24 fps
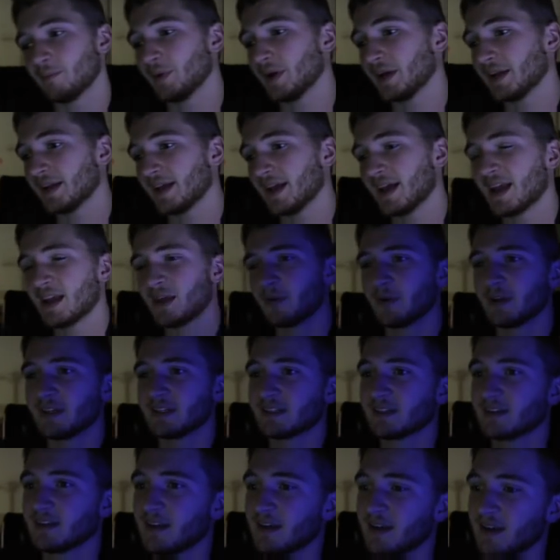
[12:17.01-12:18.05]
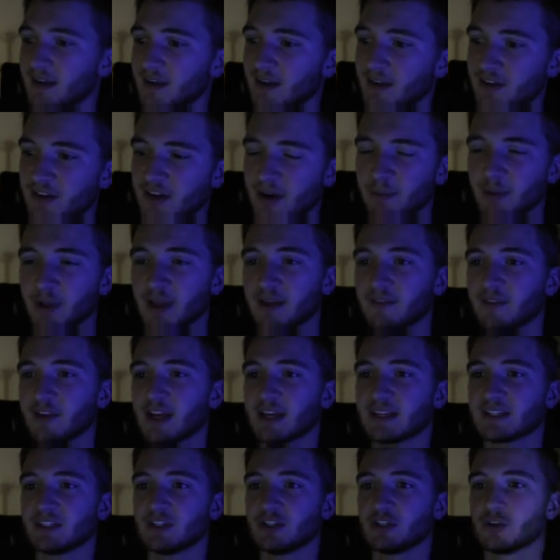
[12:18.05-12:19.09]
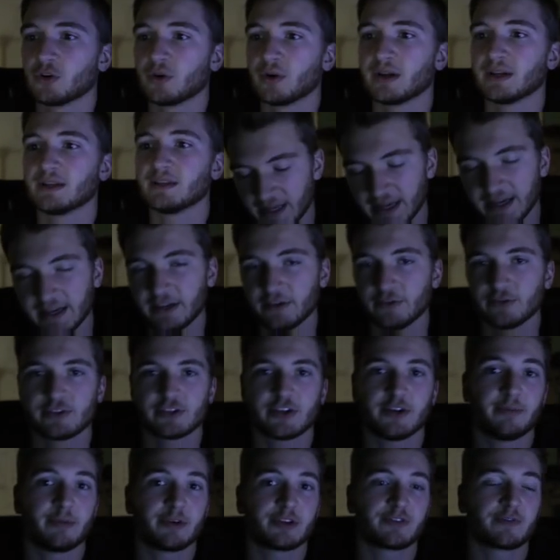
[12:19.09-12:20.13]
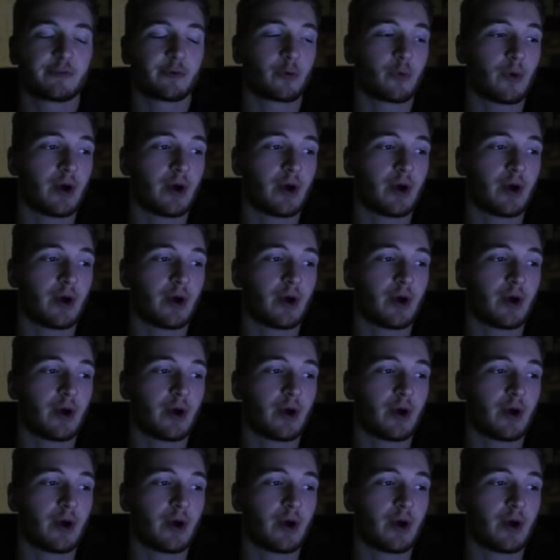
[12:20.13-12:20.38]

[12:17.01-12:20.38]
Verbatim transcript: But anyways, drop a like if you guys enjoyed. Thank you so much for